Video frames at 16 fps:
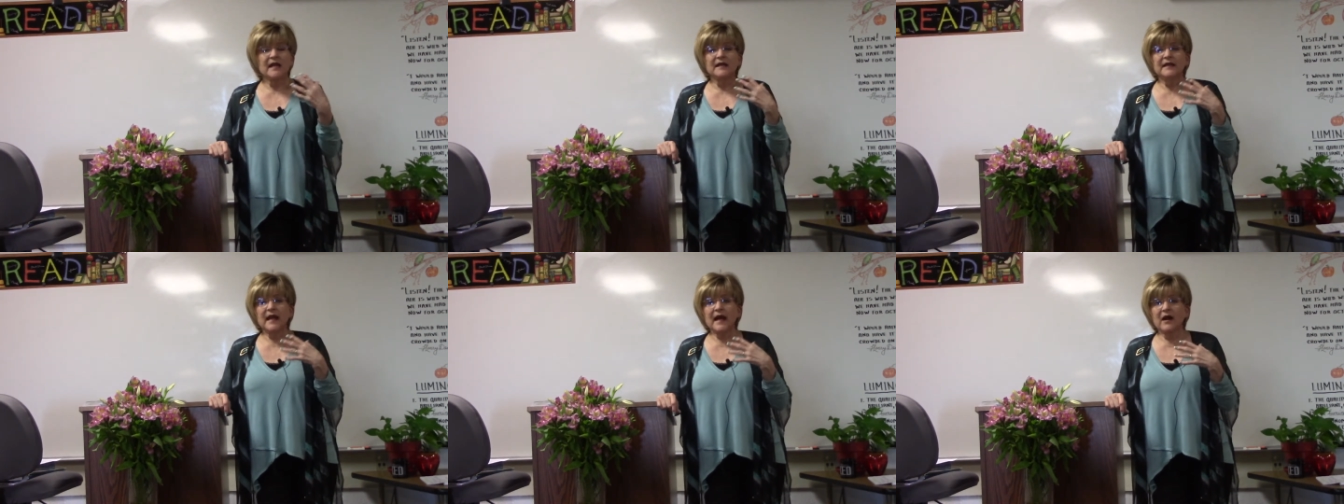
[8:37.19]

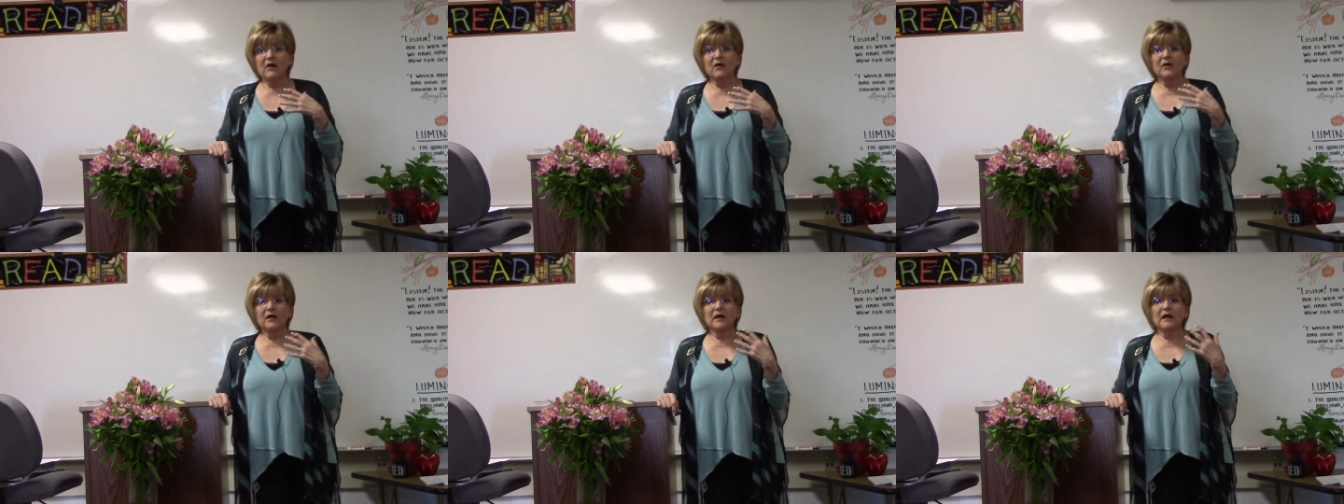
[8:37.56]

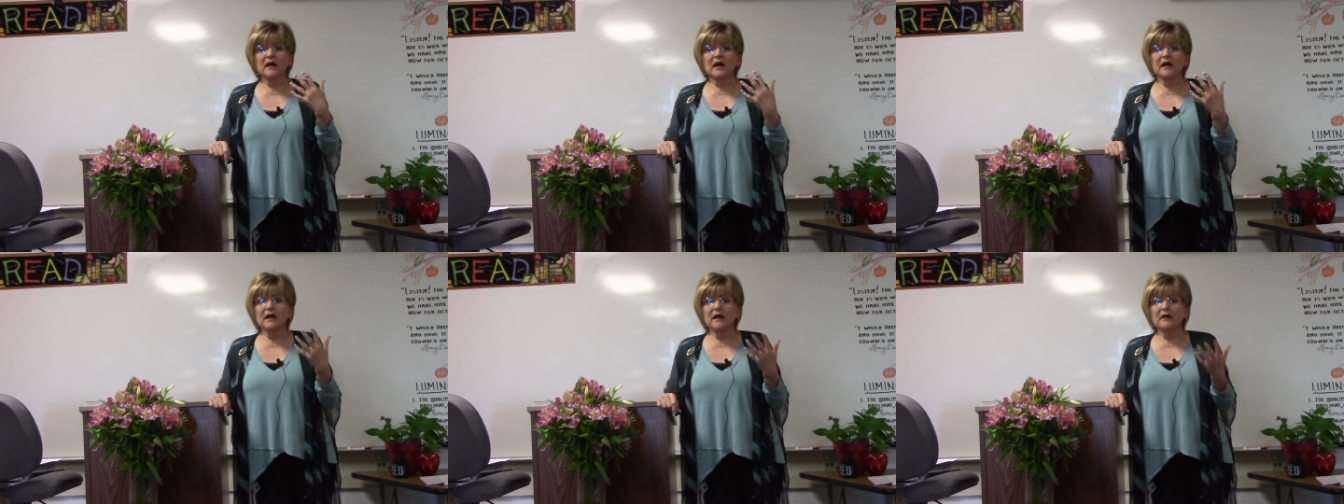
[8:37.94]
Now,
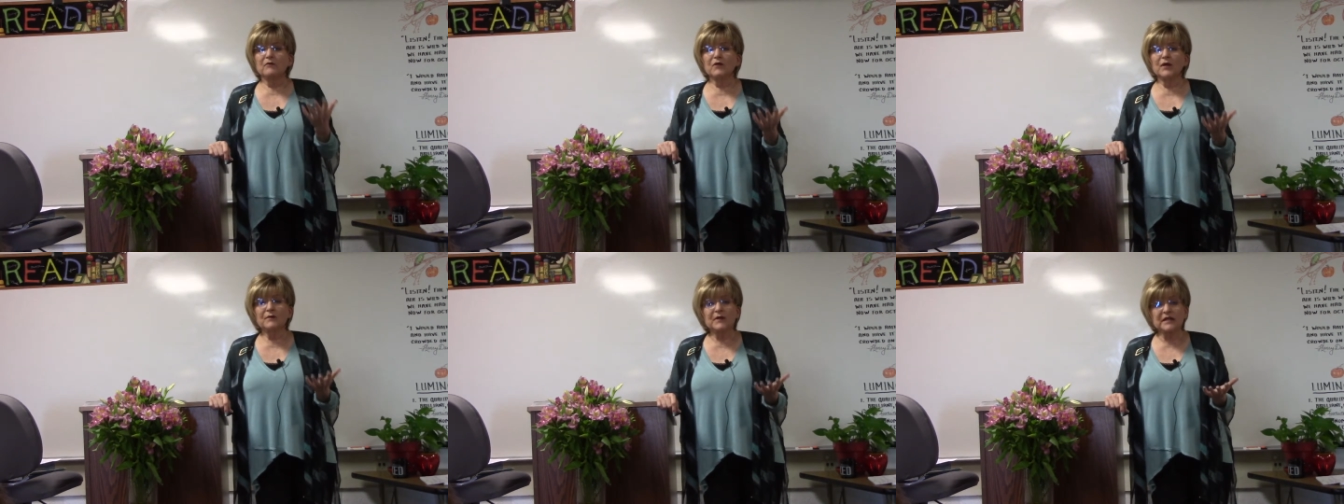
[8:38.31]

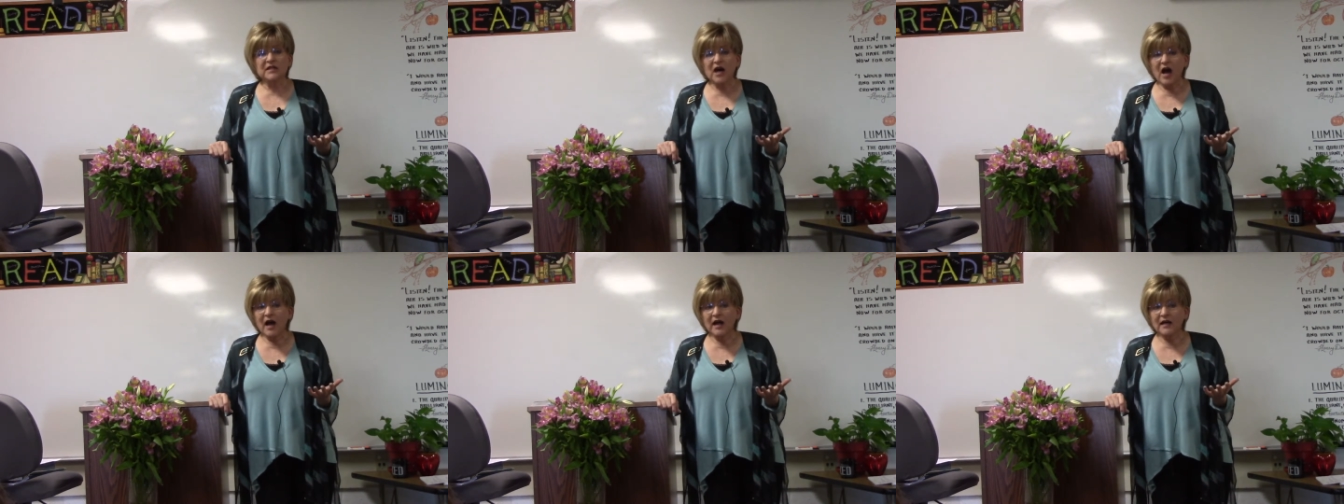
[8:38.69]
when we
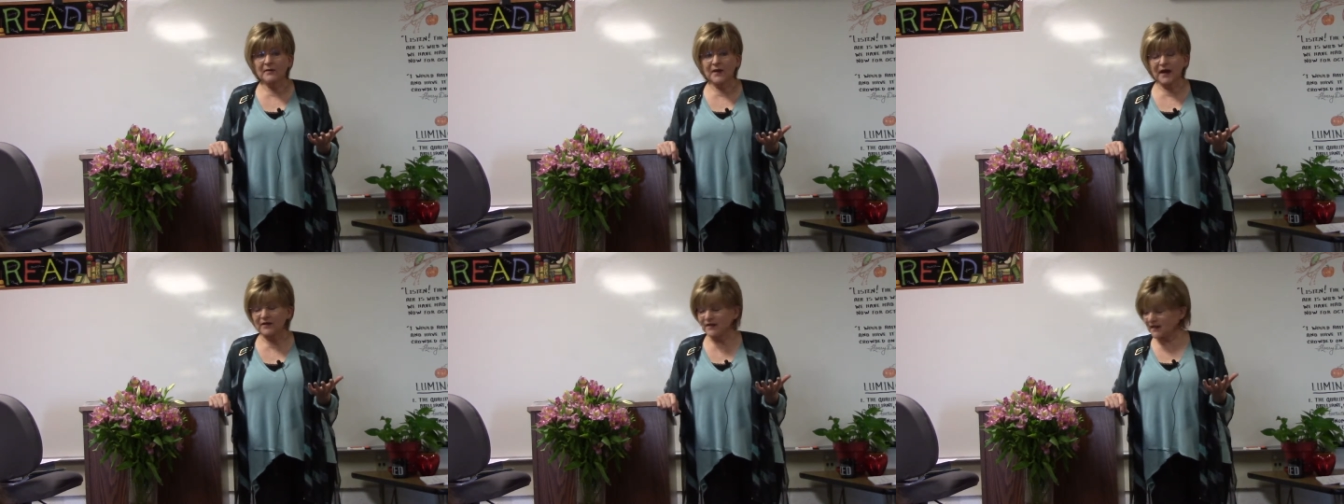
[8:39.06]
talk
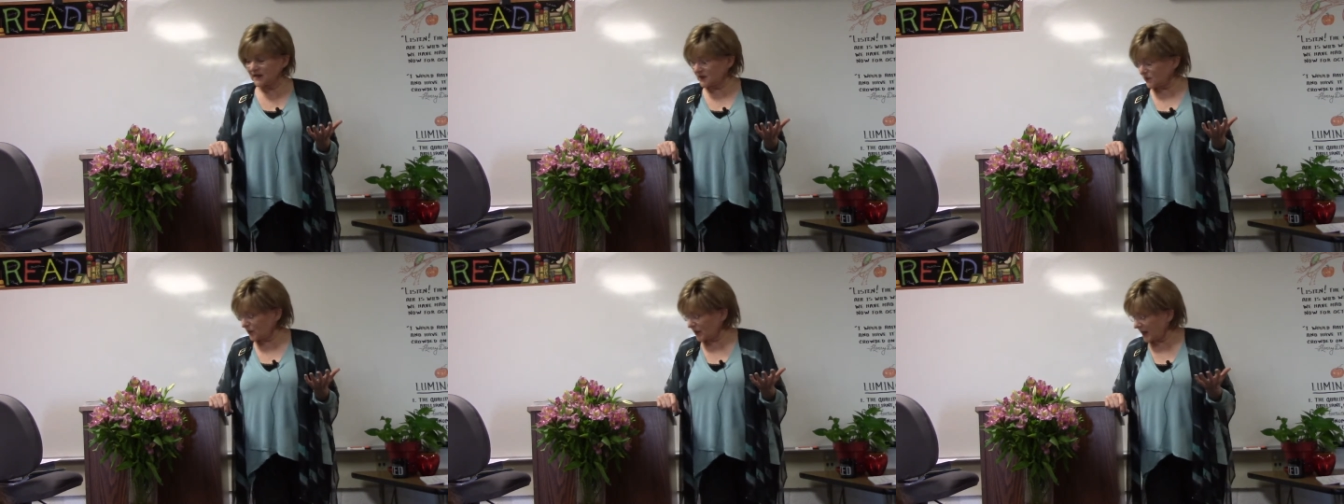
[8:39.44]
about
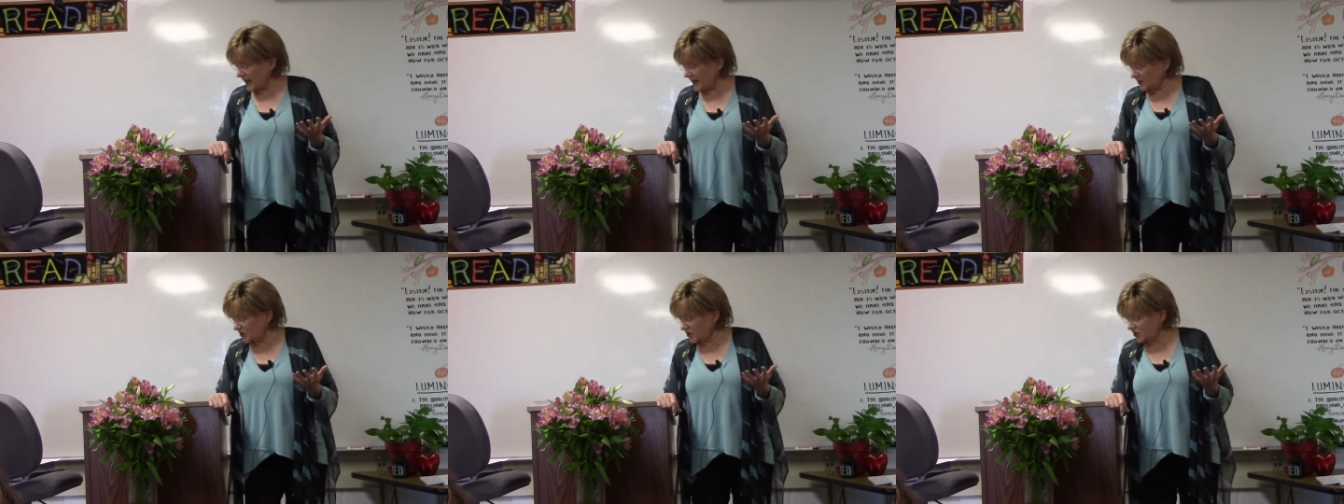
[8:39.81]
these
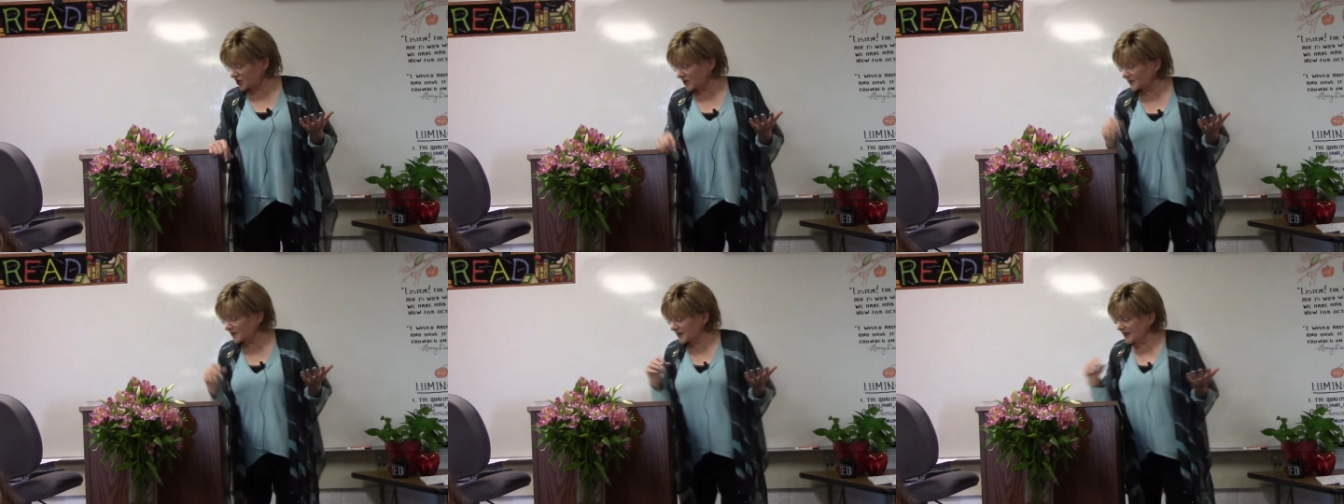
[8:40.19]
relationships,